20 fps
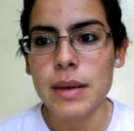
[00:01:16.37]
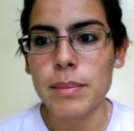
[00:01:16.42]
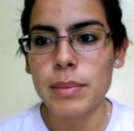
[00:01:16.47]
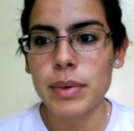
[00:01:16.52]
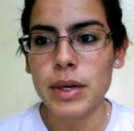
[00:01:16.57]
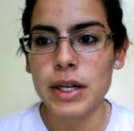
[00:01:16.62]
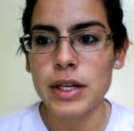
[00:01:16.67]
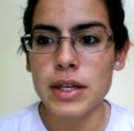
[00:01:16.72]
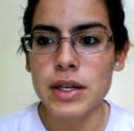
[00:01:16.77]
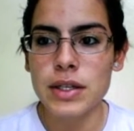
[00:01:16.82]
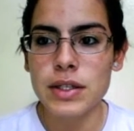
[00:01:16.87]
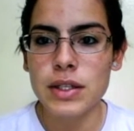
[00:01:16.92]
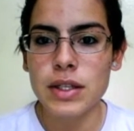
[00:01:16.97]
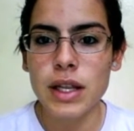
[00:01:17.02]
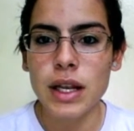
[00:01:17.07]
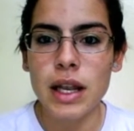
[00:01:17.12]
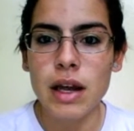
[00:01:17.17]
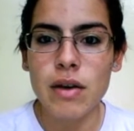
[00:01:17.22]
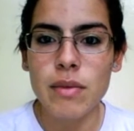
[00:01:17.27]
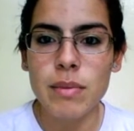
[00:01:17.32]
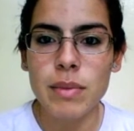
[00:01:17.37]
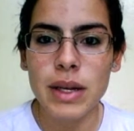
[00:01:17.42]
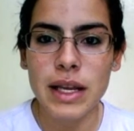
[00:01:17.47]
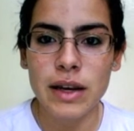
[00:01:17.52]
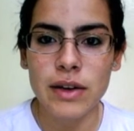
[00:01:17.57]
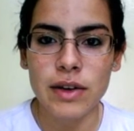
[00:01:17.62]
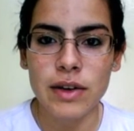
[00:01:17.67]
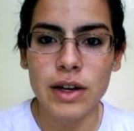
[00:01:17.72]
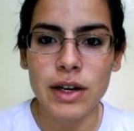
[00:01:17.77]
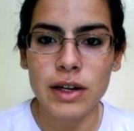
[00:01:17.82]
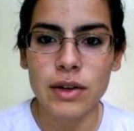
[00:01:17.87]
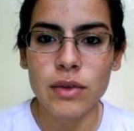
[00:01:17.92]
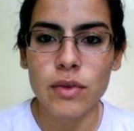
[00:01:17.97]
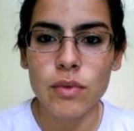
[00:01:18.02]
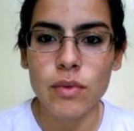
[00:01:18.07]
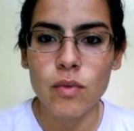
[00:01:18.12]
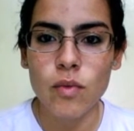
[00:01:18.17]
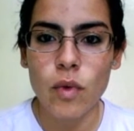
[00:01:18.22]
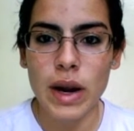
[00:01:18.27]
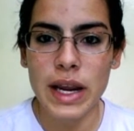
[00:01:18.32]
produce low molecular
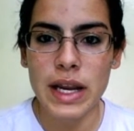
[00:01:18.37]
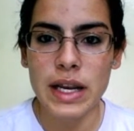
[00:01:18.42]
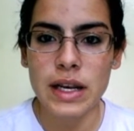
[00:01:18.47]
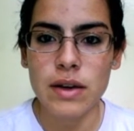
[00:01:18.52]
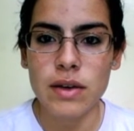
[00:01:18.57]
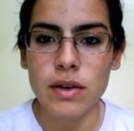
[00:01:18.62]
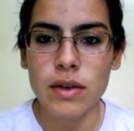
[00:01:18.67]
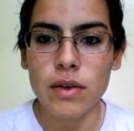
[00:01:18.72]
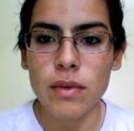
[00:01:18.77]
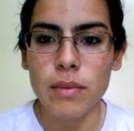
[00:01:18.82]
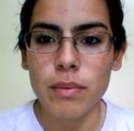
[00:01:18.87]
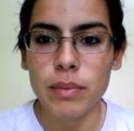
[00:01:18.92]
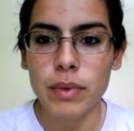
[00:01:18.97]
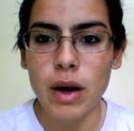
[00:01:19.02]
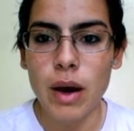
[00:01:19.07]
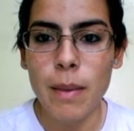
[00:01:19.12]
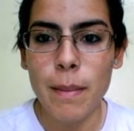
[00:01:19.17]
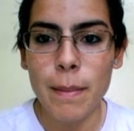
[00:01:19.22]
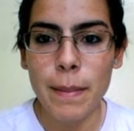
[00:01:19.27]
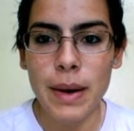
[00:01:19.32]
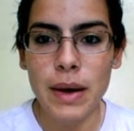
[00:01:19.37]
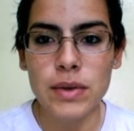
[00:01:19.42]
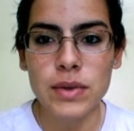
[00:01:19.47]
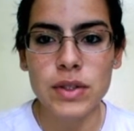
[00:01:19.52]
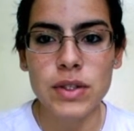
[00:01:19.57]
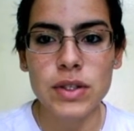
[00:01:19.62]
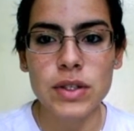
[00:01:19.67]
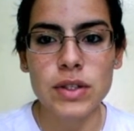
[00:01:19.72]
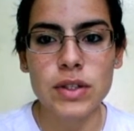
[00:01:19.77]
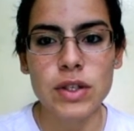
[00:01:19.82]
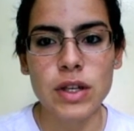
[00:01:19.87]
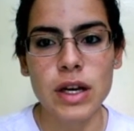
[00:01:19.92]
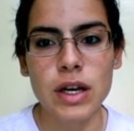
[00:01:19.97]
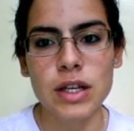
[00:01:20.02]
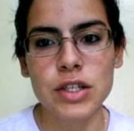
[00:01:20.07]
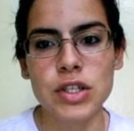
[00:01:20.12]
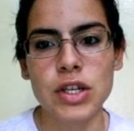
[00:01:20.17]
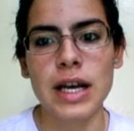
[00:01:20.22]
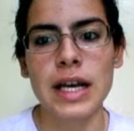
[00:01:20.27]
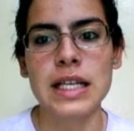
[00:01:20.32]
weight compounds
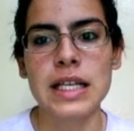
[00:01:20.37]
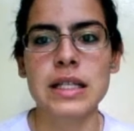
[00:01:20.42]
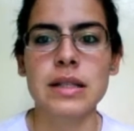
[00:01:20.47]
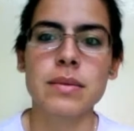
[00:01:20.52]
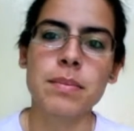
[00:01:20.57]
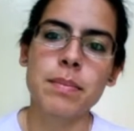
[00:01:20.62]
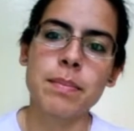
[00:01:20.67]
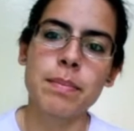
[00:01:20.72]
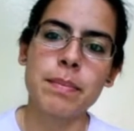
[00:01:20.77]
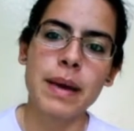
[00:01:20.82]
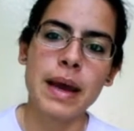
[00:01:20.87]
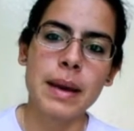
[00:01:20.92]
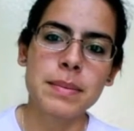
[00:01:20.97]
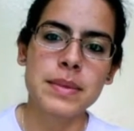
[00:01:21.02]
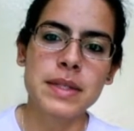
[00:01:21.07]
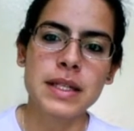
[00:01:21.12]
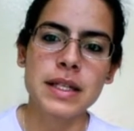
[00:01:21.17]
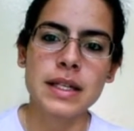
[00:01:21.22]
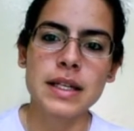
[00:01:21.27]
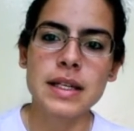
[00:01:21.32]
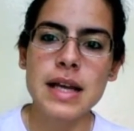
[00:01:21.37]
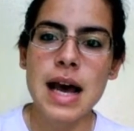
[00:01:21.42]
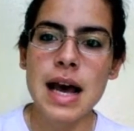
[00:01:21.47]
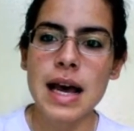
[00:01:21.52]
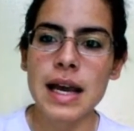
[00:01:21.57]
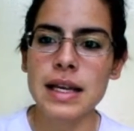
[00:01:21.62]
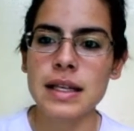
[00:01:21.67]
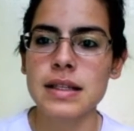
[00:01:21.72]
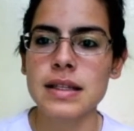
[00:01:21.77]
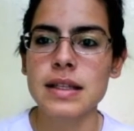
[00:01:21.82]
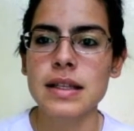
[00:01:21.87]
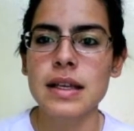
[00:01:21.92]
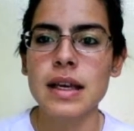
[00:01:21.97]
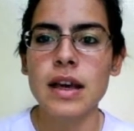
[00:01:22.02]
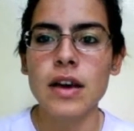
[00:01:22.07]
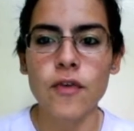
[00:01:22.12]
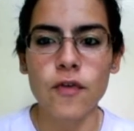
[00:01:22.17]
such as peptides,